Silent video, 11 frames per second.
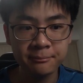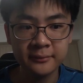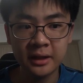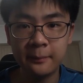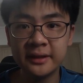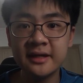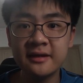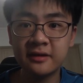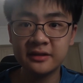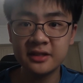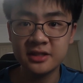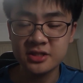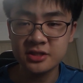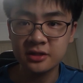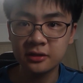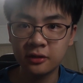a better advantage
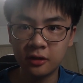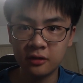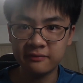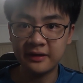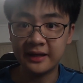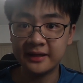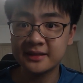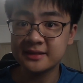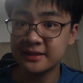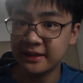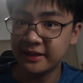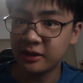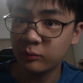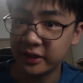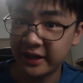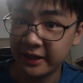of understanding
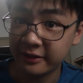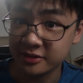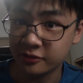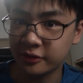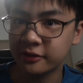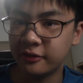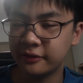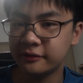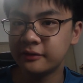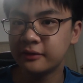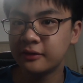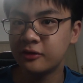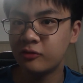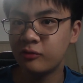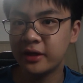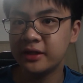what the hell is going on,
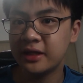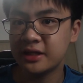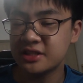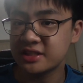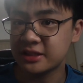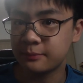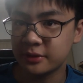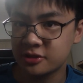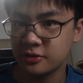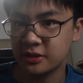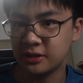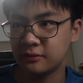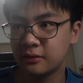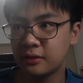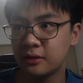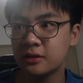rather than just jumping straight in.
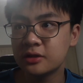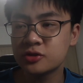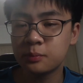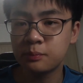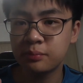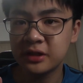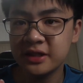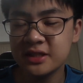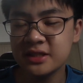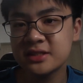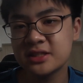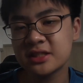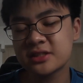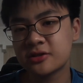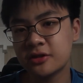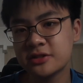So please
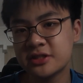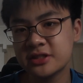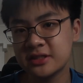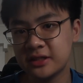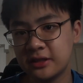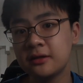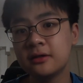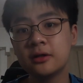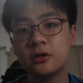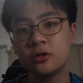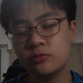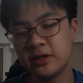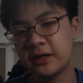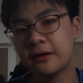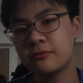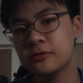just consciously read
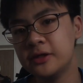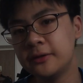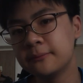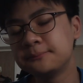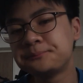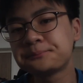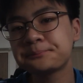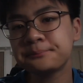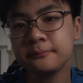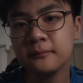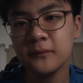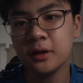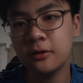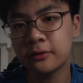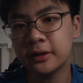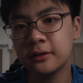carefully.
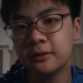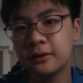Okay.